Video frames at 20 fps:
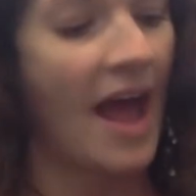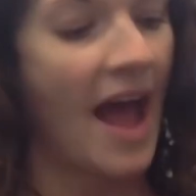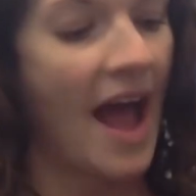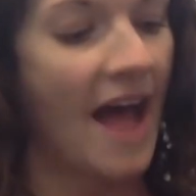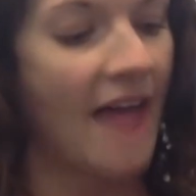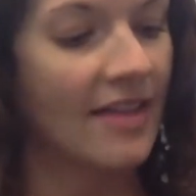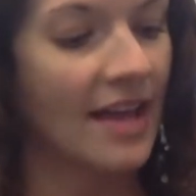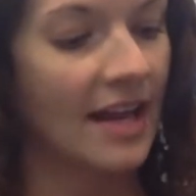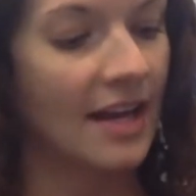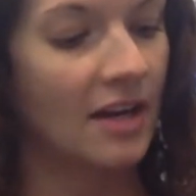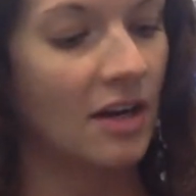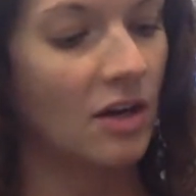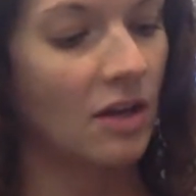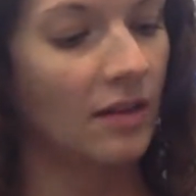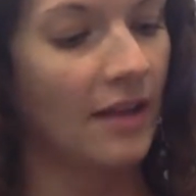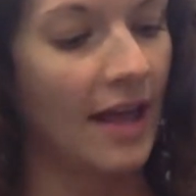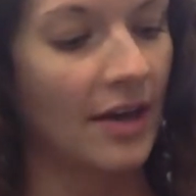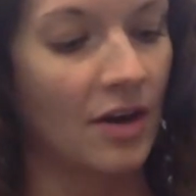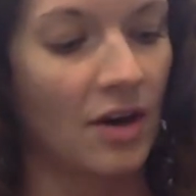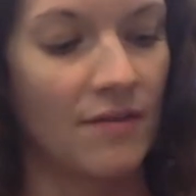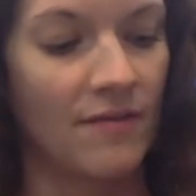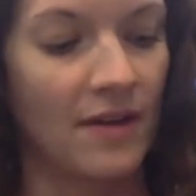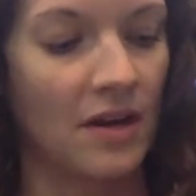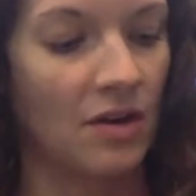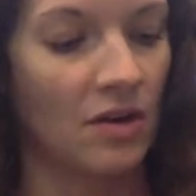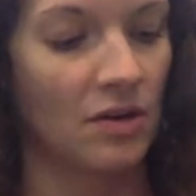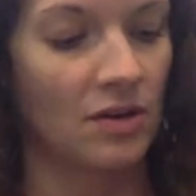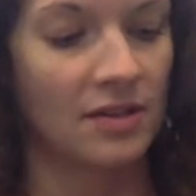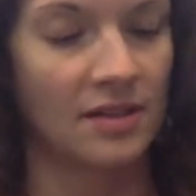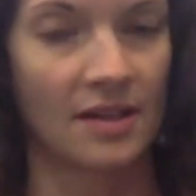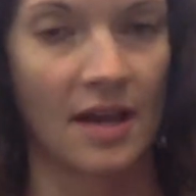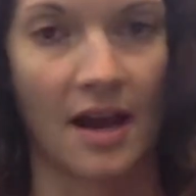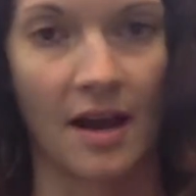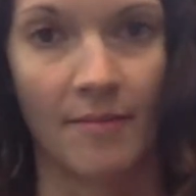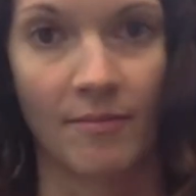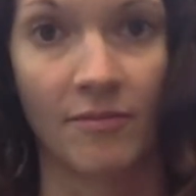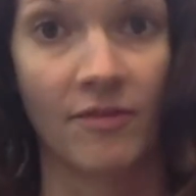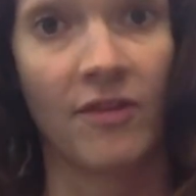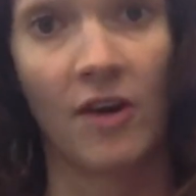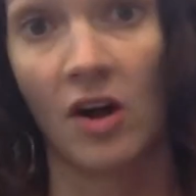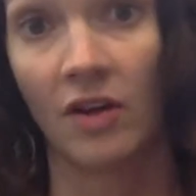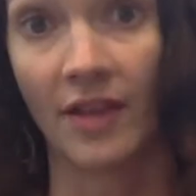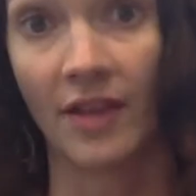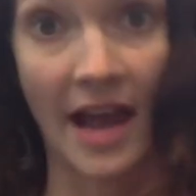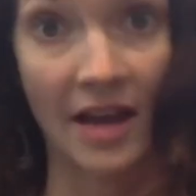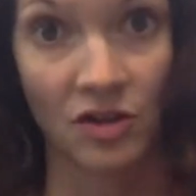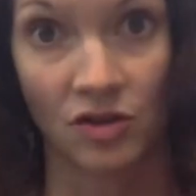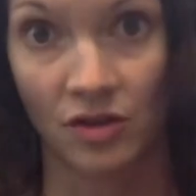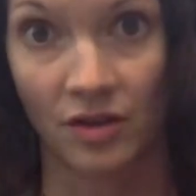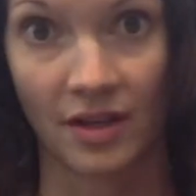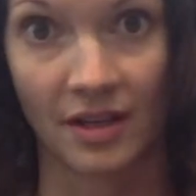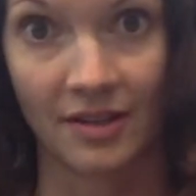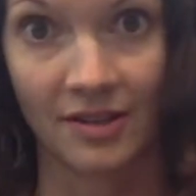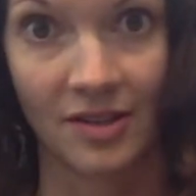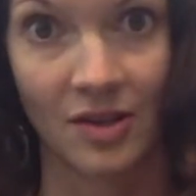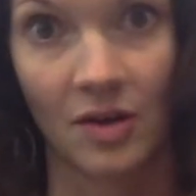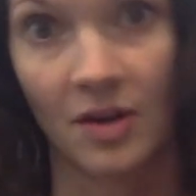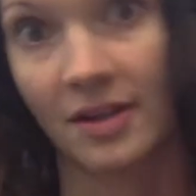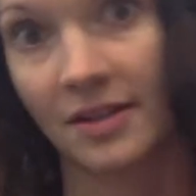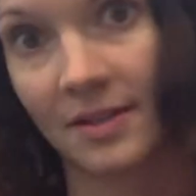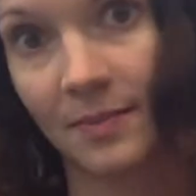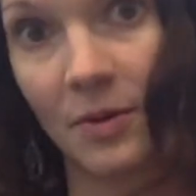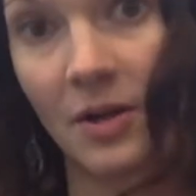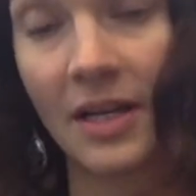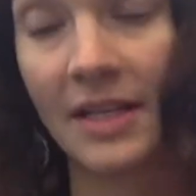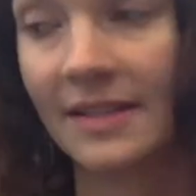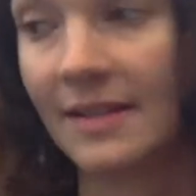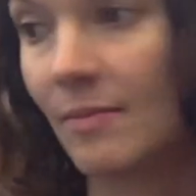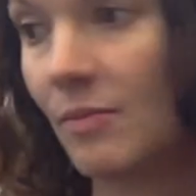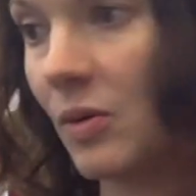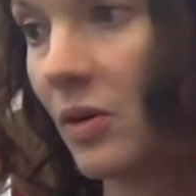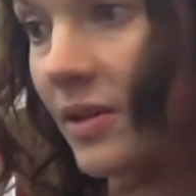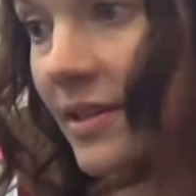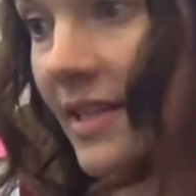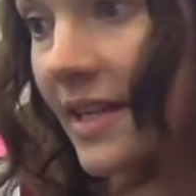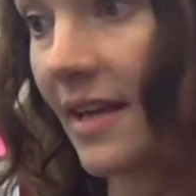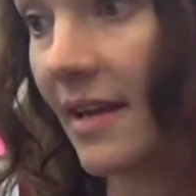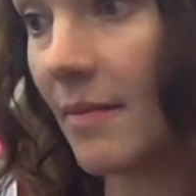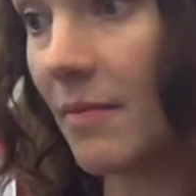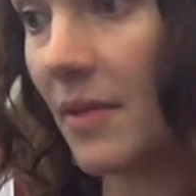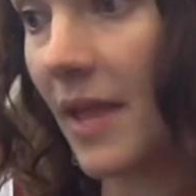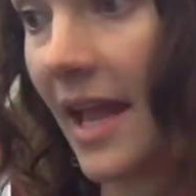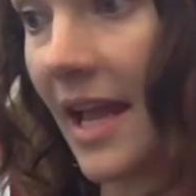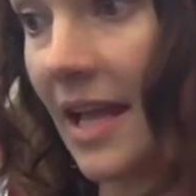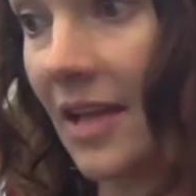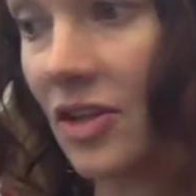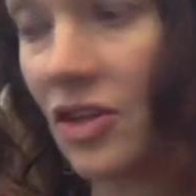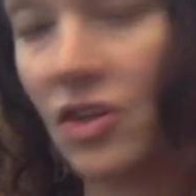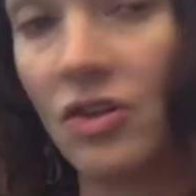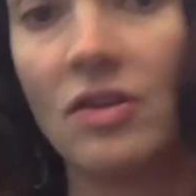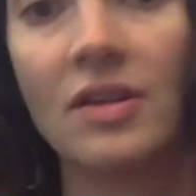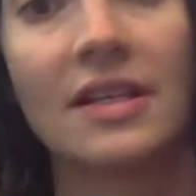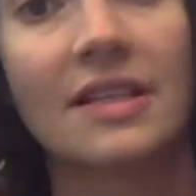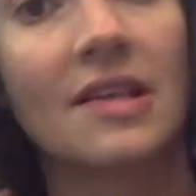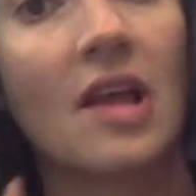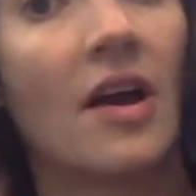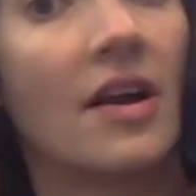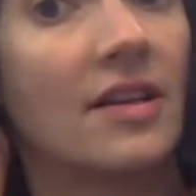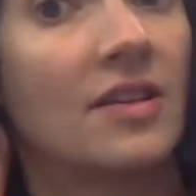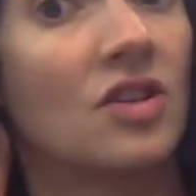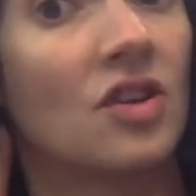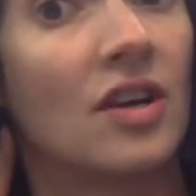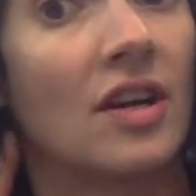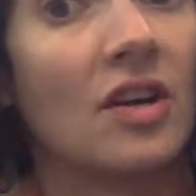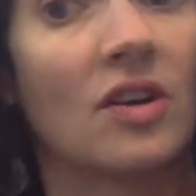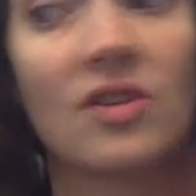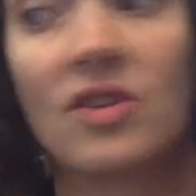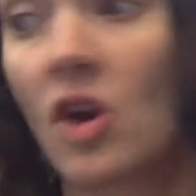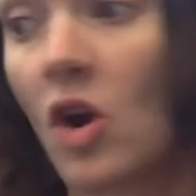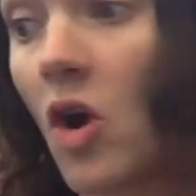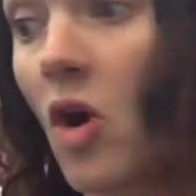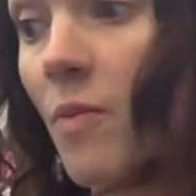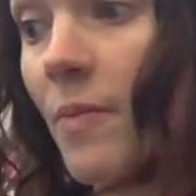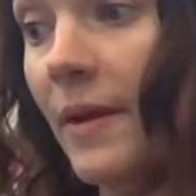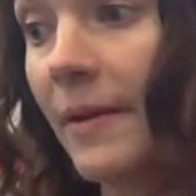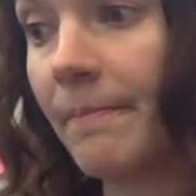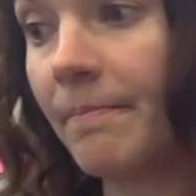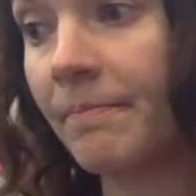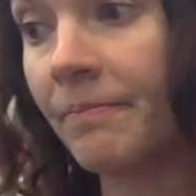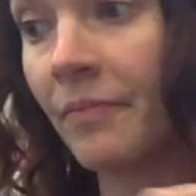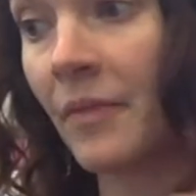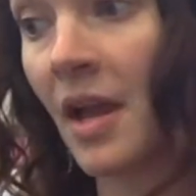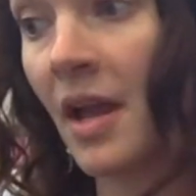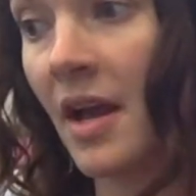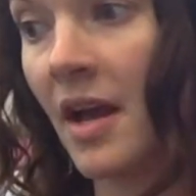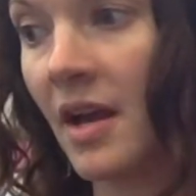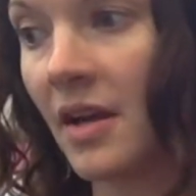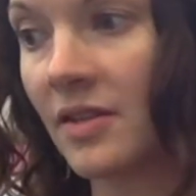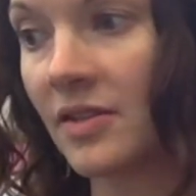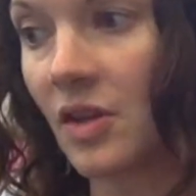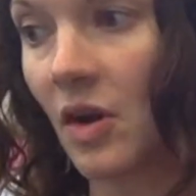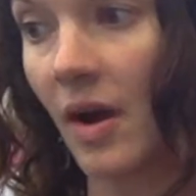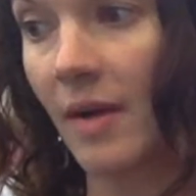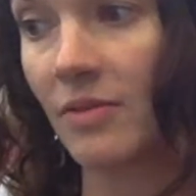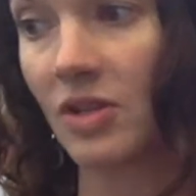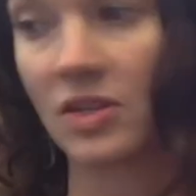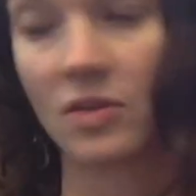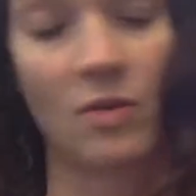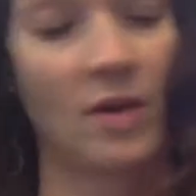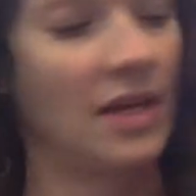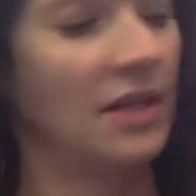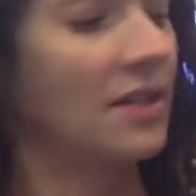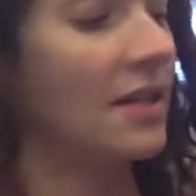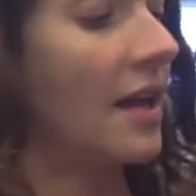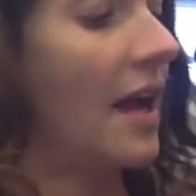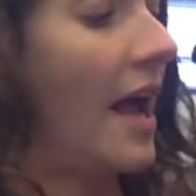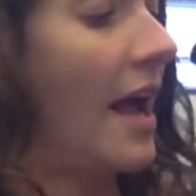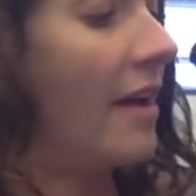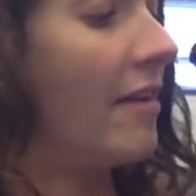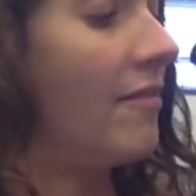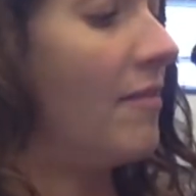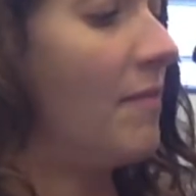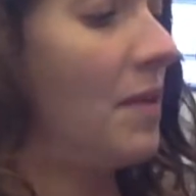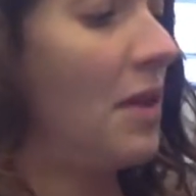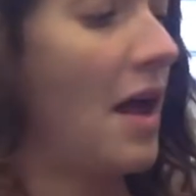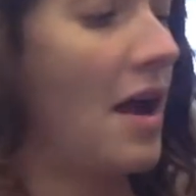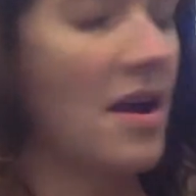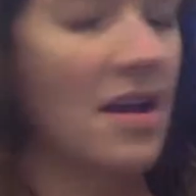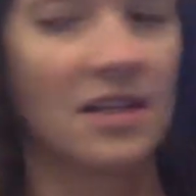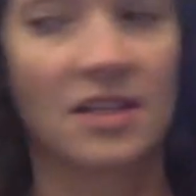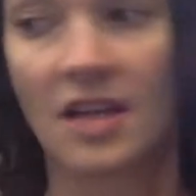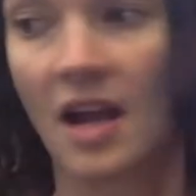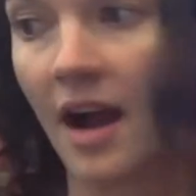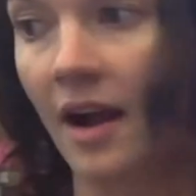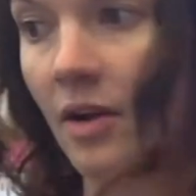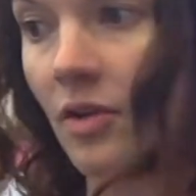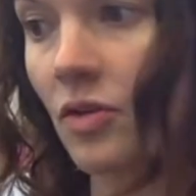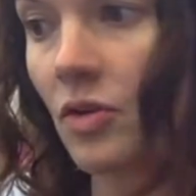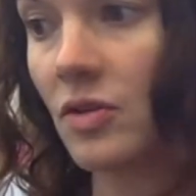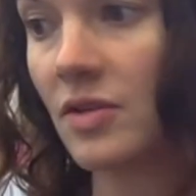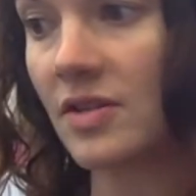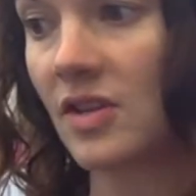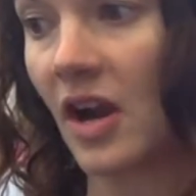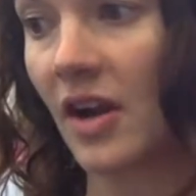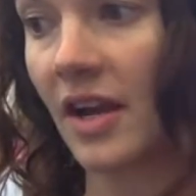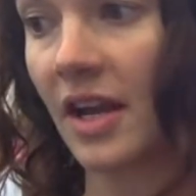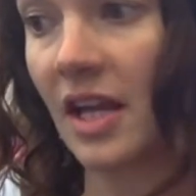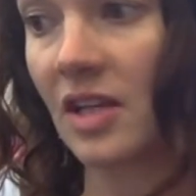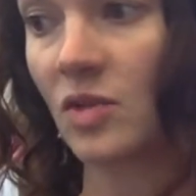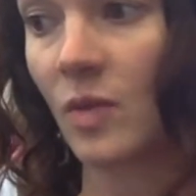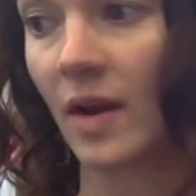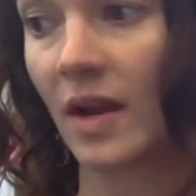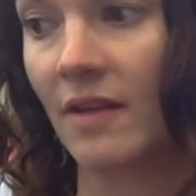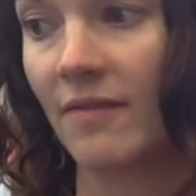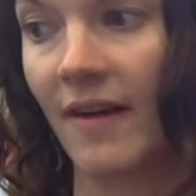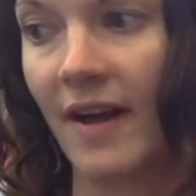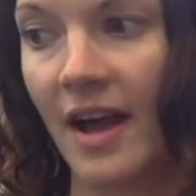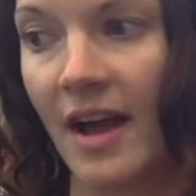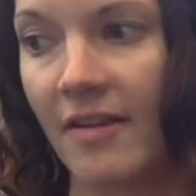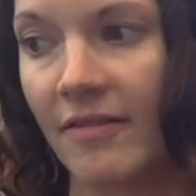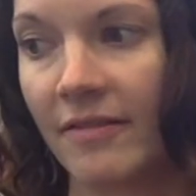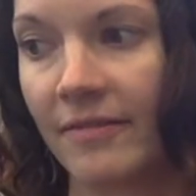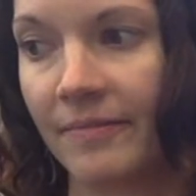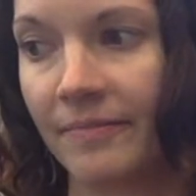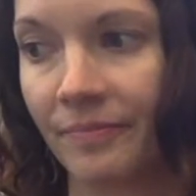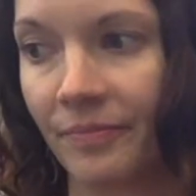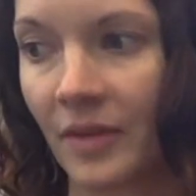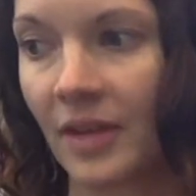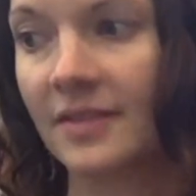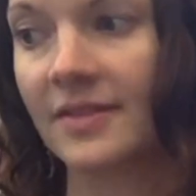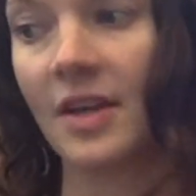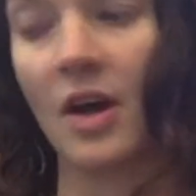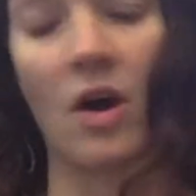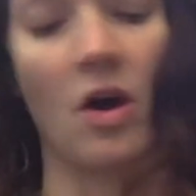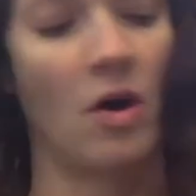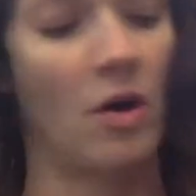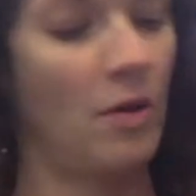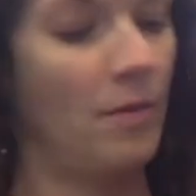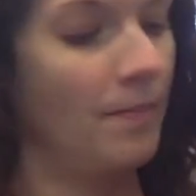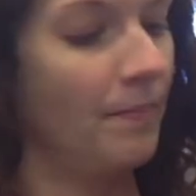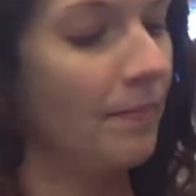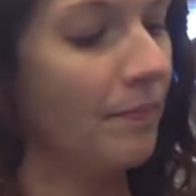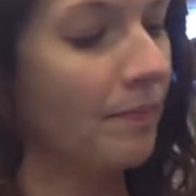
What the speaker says: and then let our fingers fall naturally. So it's pretty simple to play in tune as long as your ears are open. So I'm just going to kind of pluck and talk through starting at 25. So